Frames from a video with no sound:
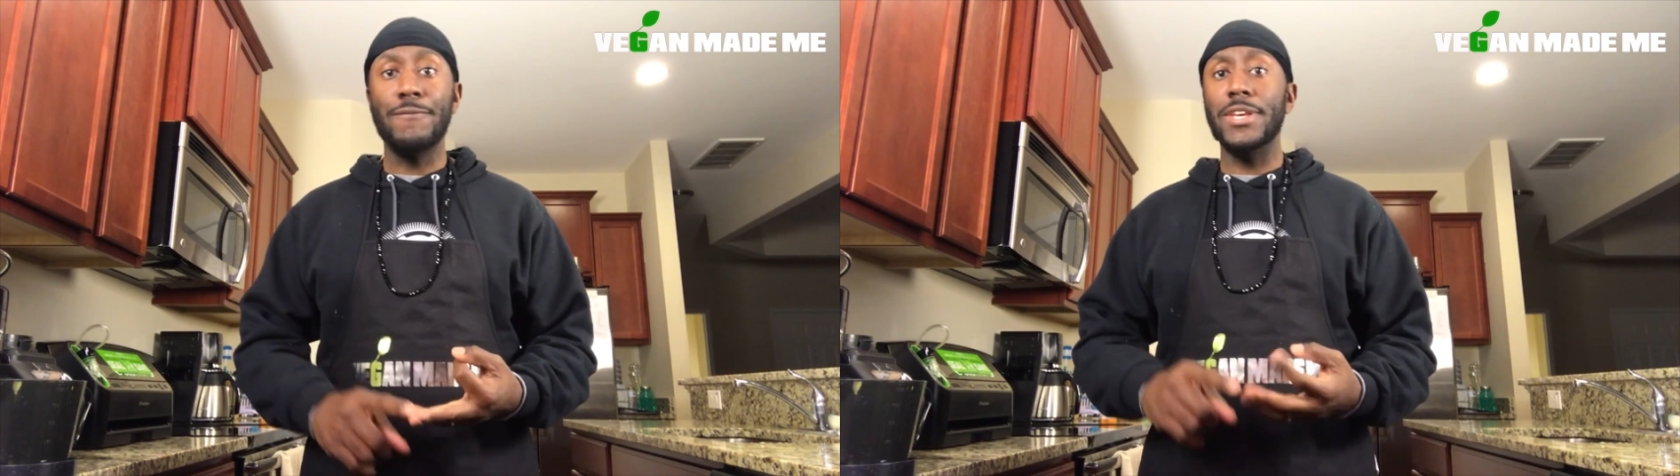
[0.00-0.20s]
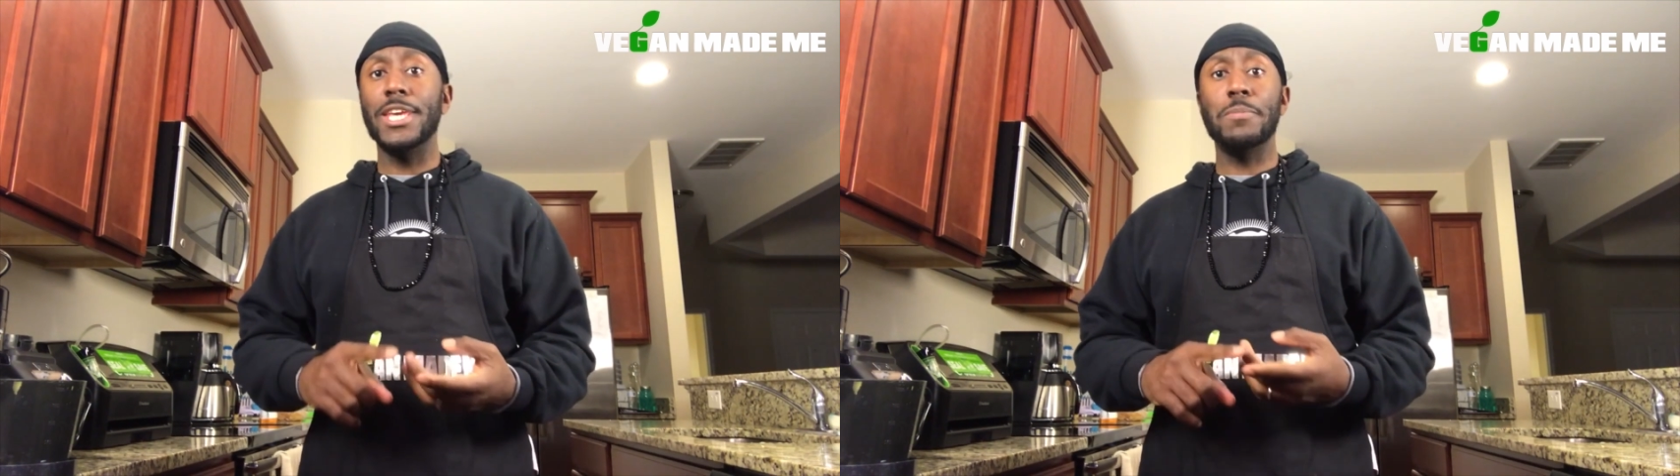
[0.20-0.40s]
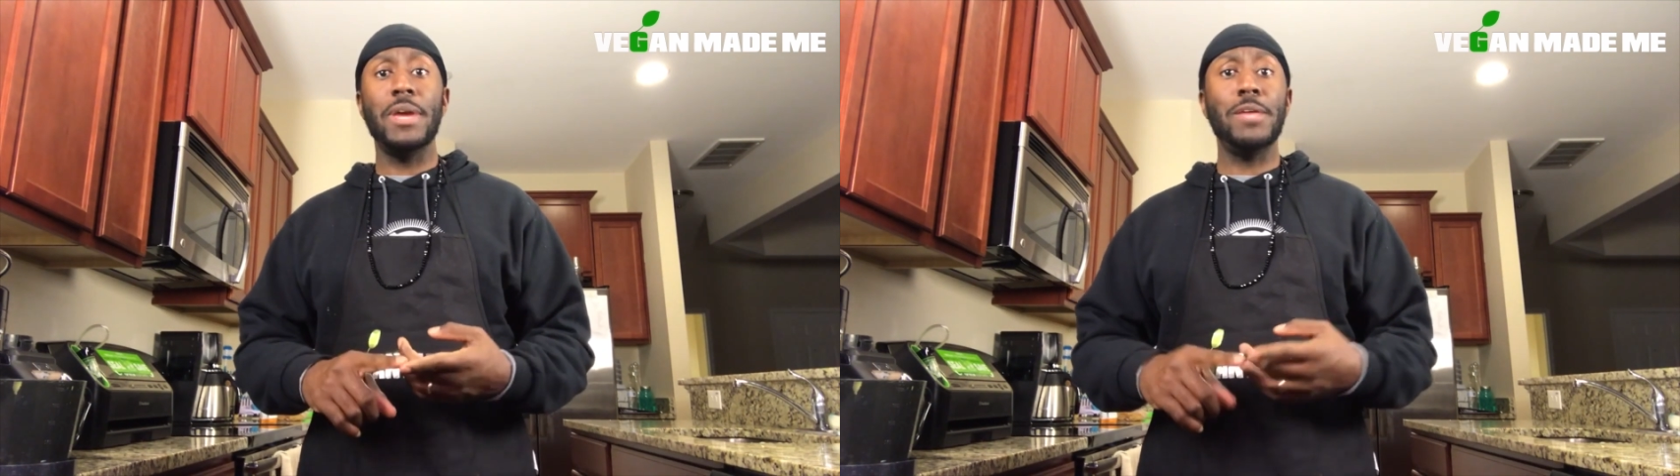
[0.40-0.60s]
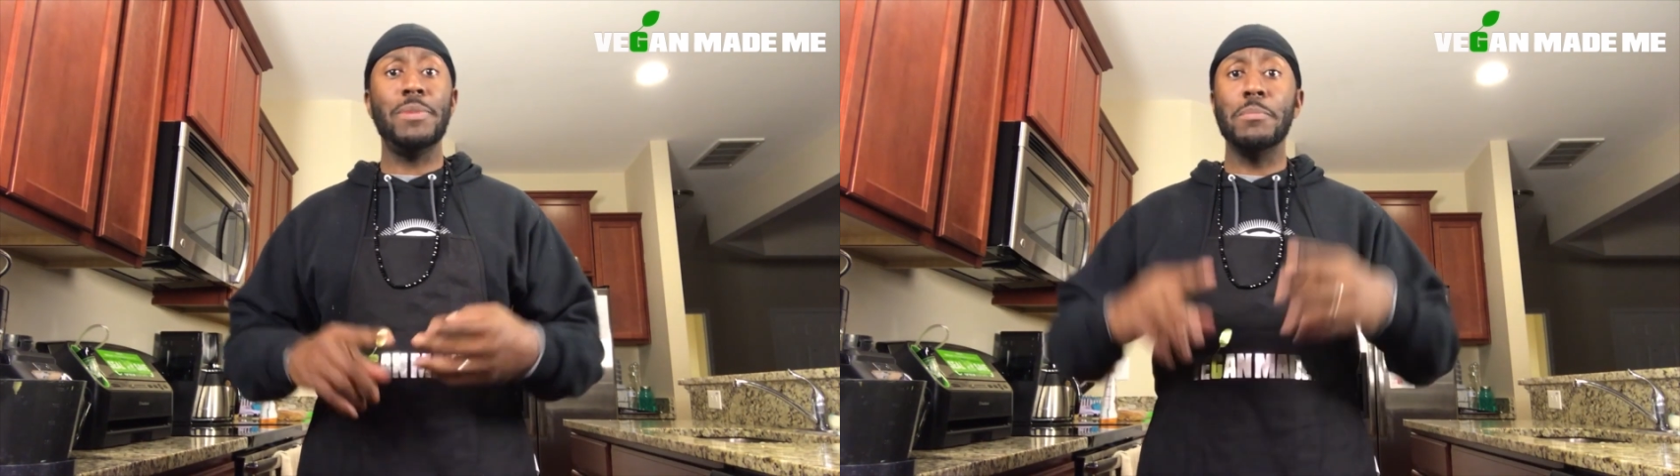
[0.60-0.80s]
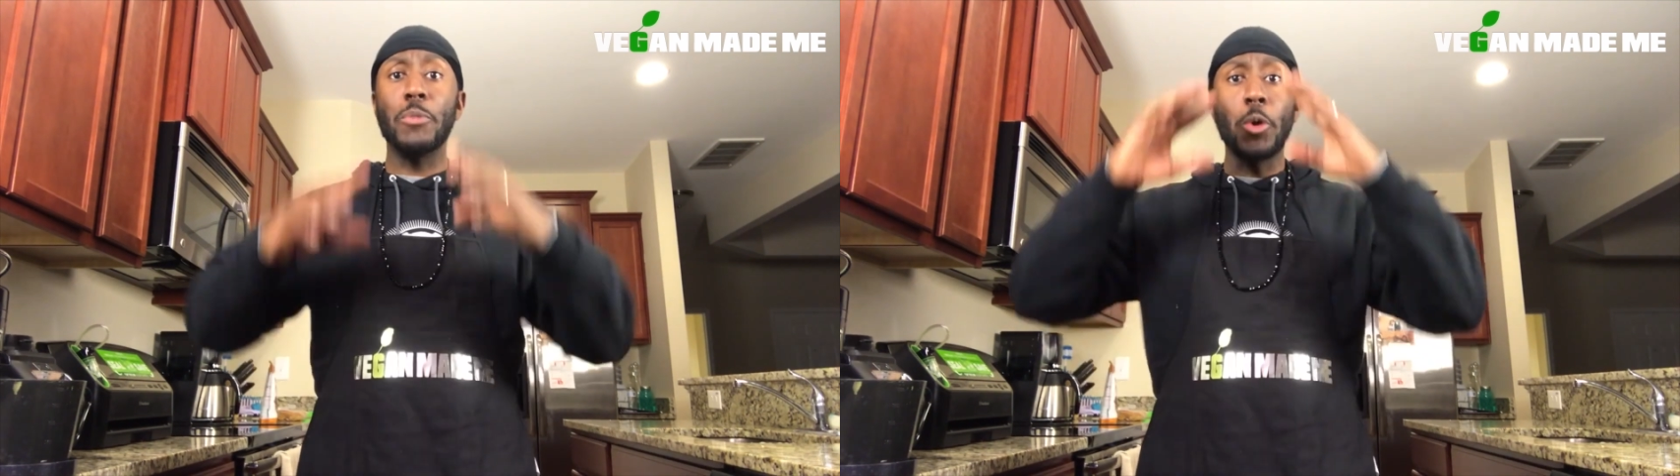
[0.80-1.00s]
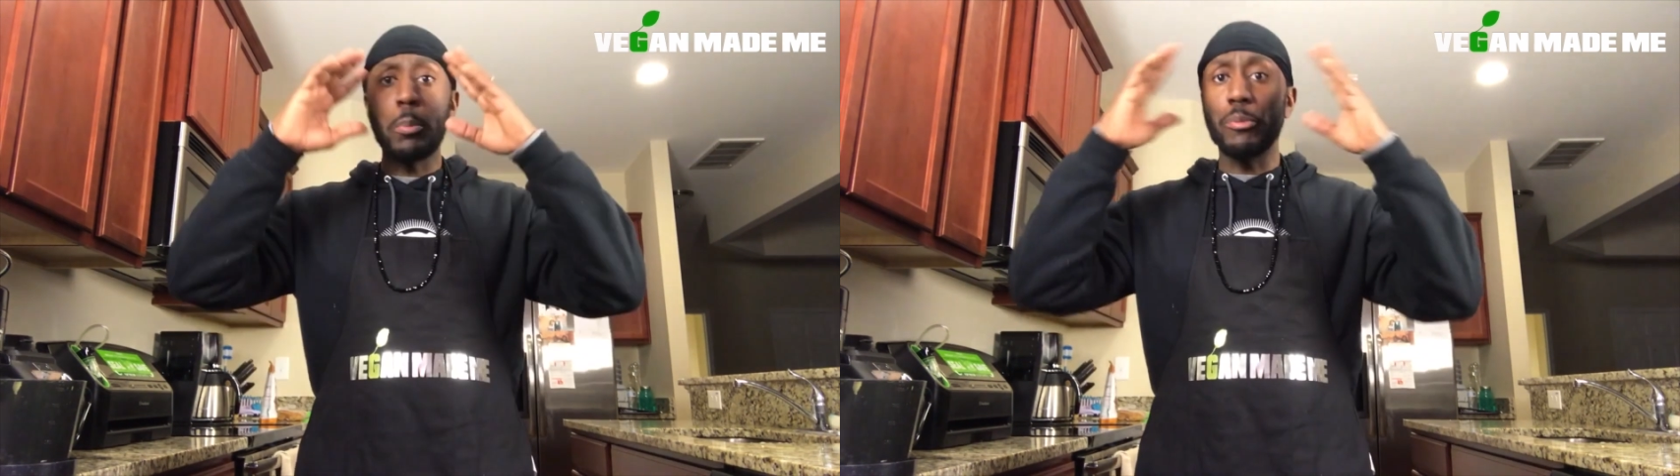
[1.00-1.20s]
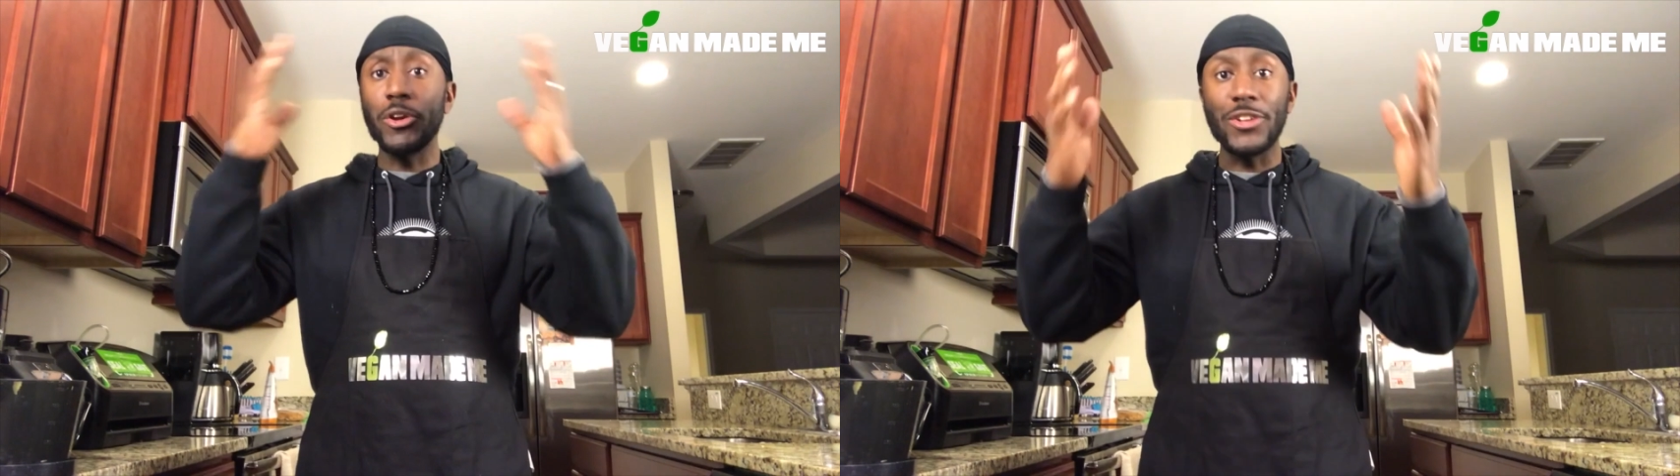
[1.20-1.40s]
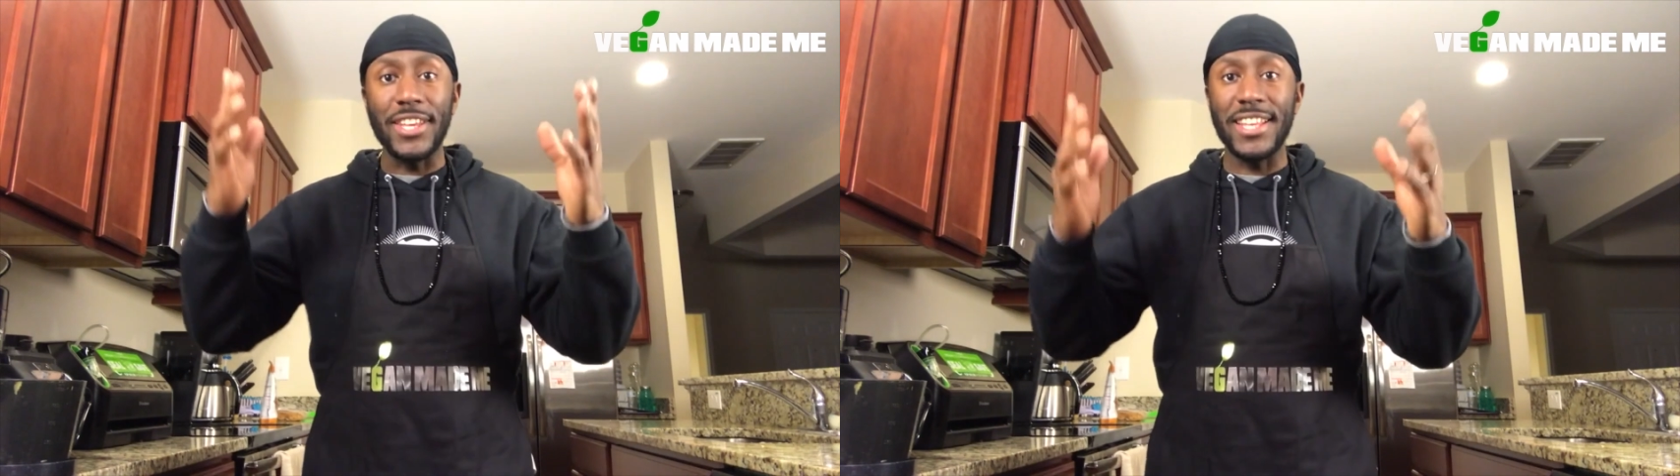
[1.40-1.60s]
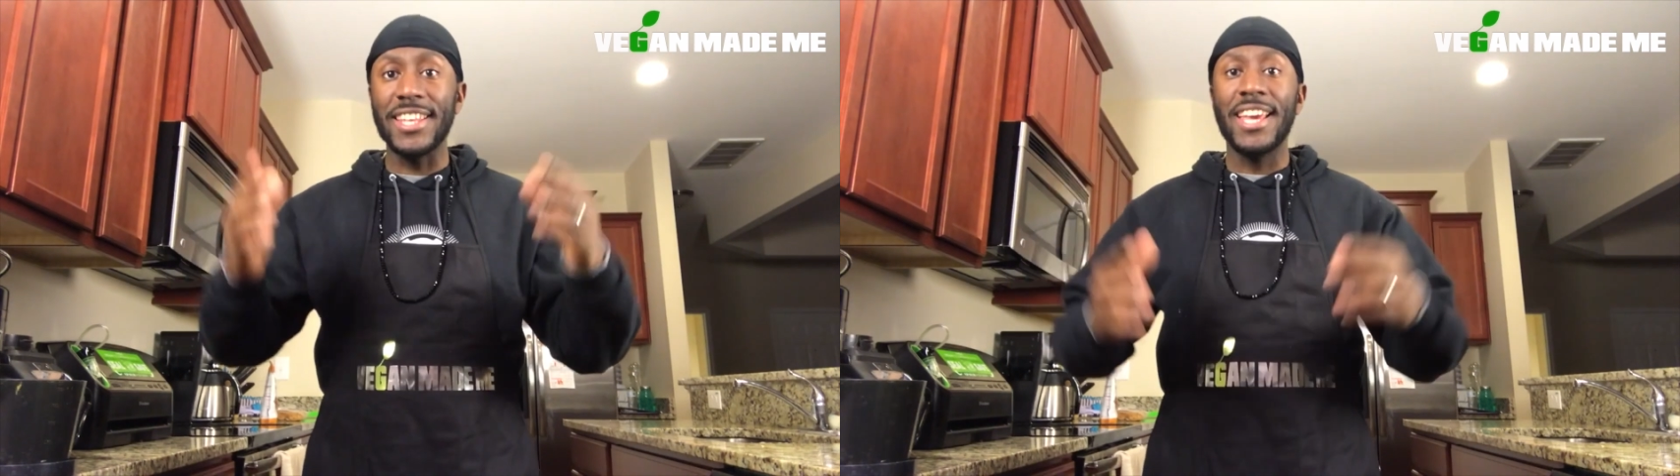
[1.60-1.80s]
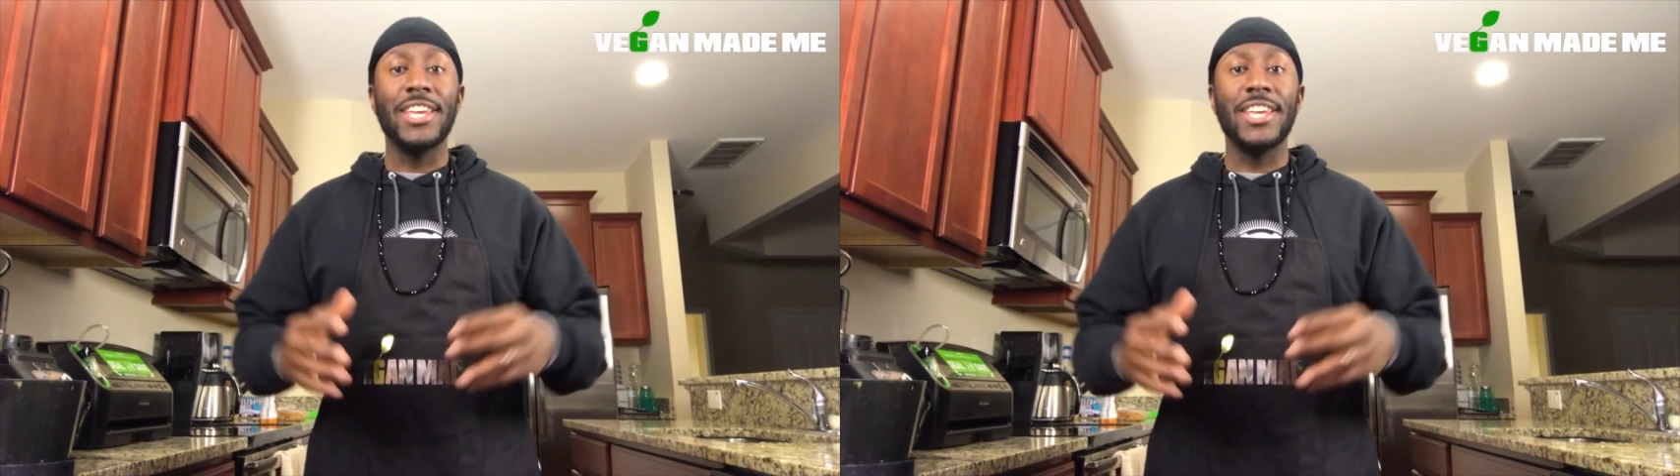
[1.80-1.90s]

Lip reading: Vegan made me more brilliant.